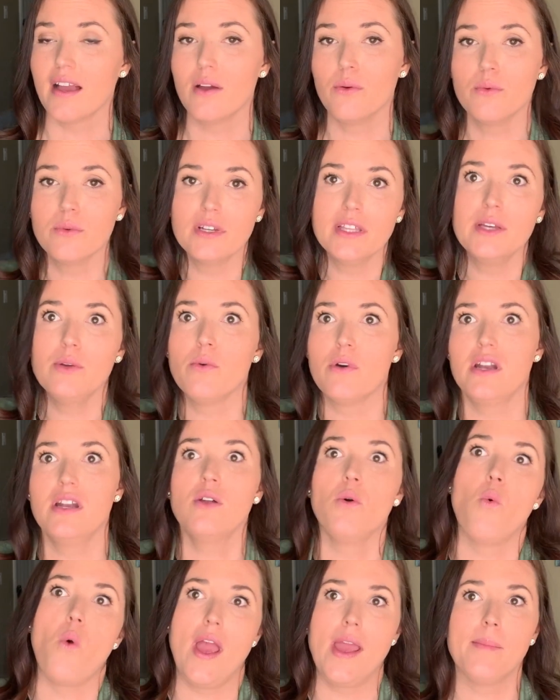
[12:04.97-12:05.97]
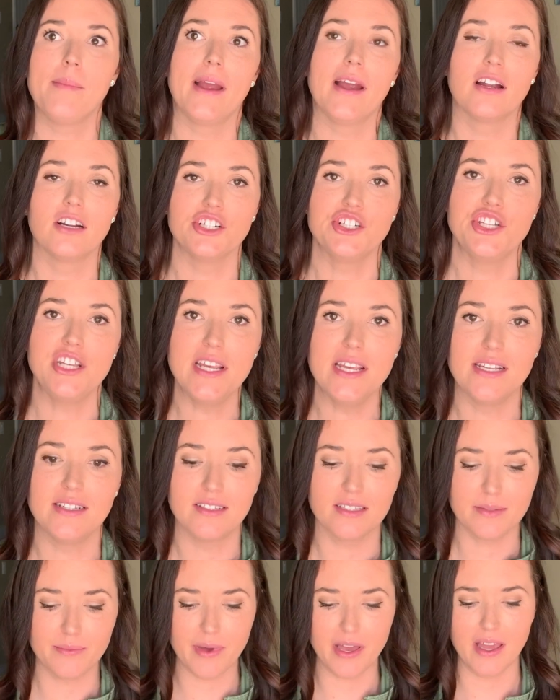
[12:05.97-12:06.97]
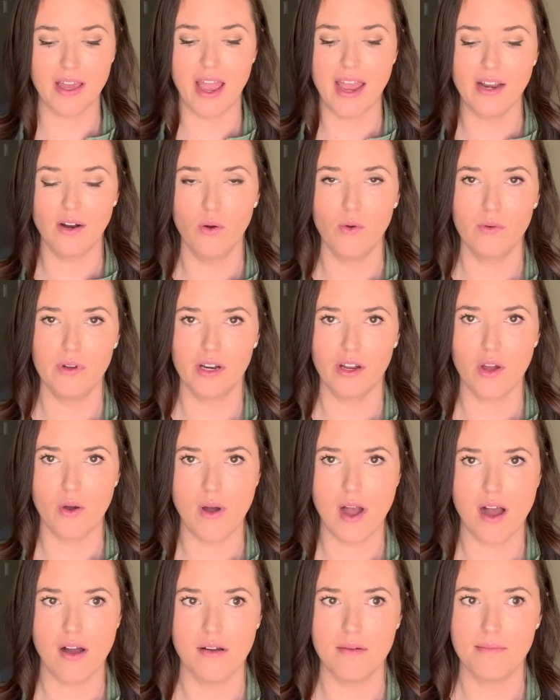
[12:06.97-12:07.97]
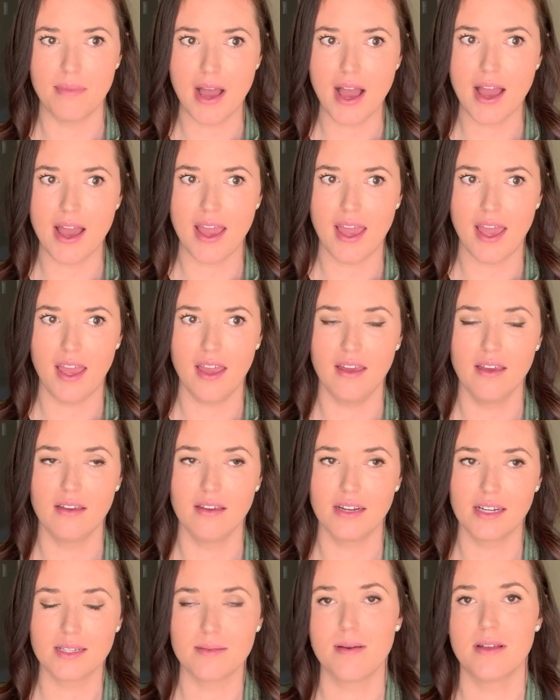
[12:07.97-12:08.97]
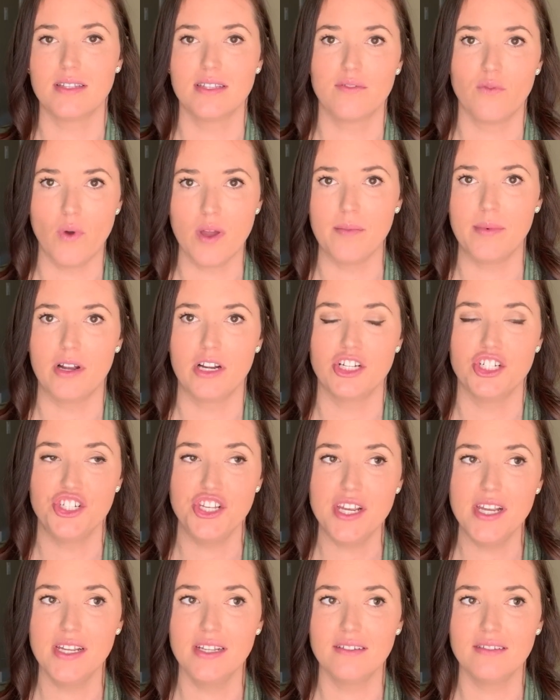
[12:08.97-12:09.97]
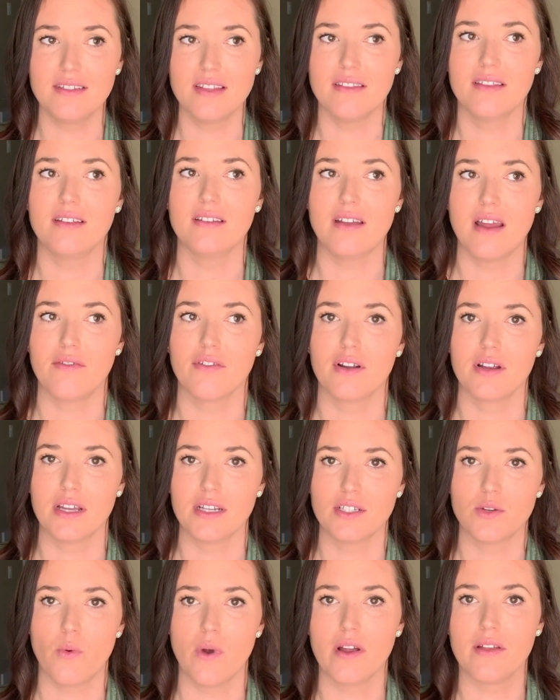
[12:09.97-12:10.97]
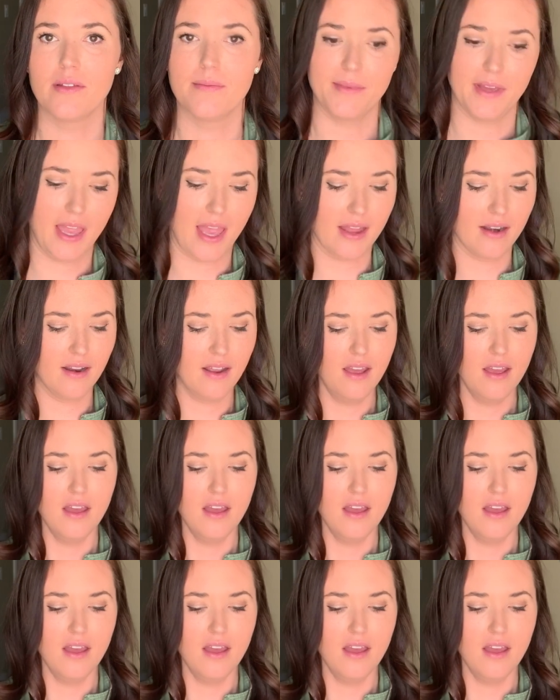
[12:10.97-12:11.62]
I really wanted a white pair of jeans, but I don't want to go out and buy an expensive white pair of jeans and then never get to wear them again.